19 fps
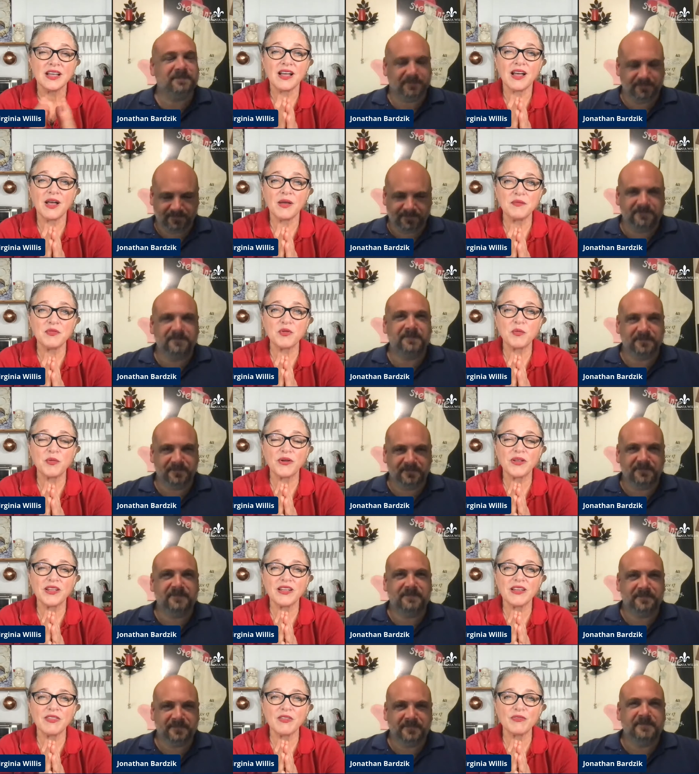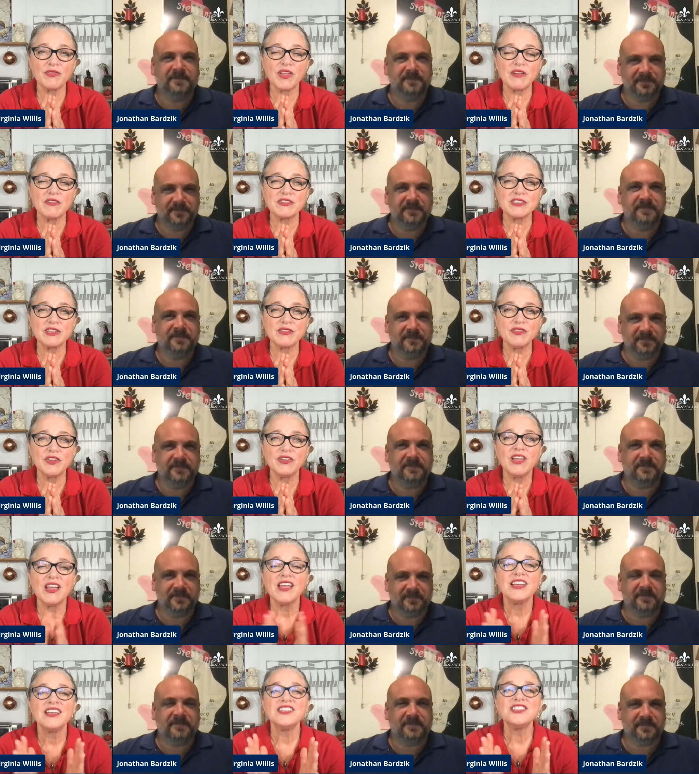Speaker 1: Um, for bringing out the flavors of food.
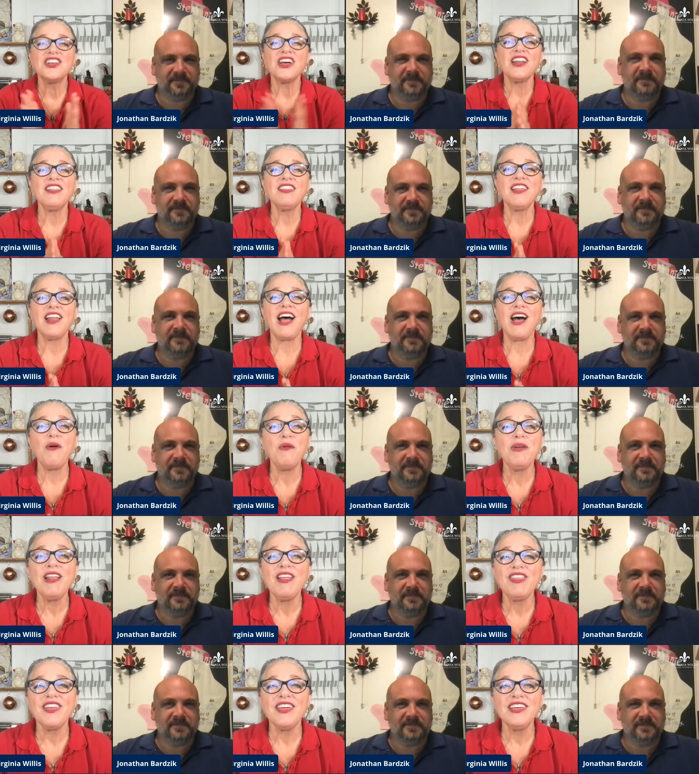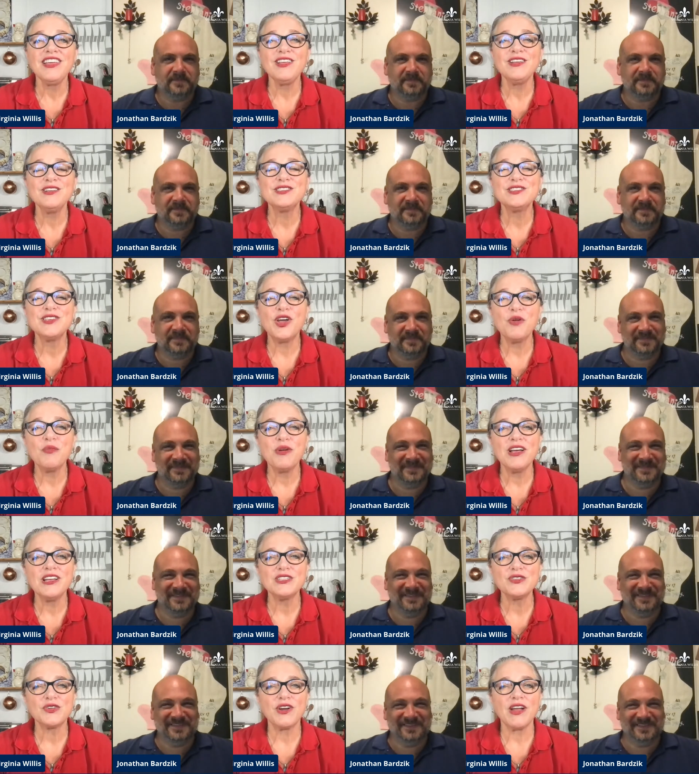Jonathan, I want to thank you so
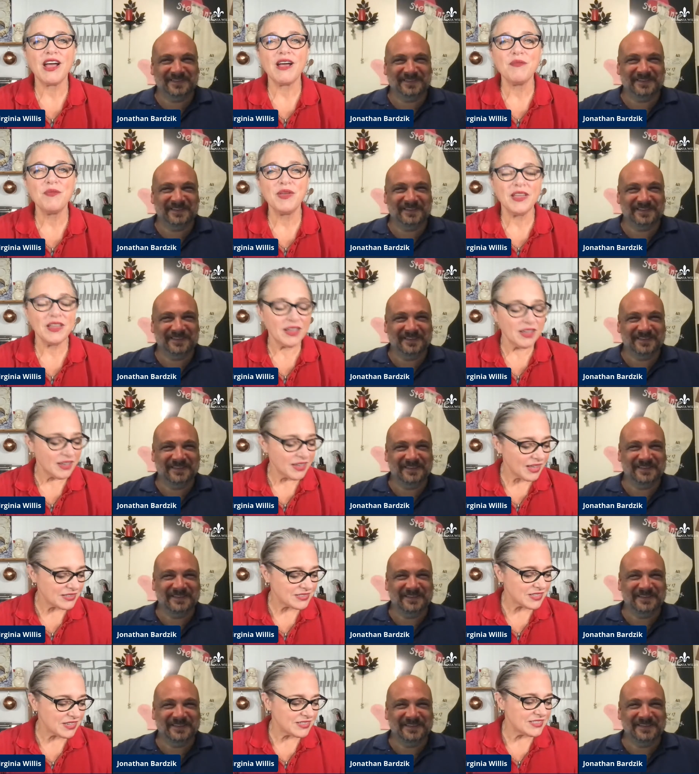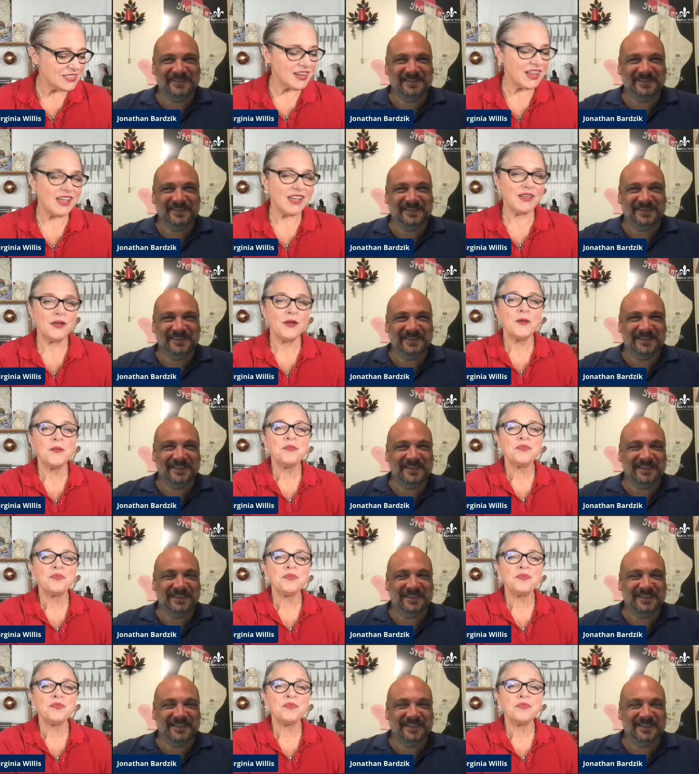much for being a guest on today.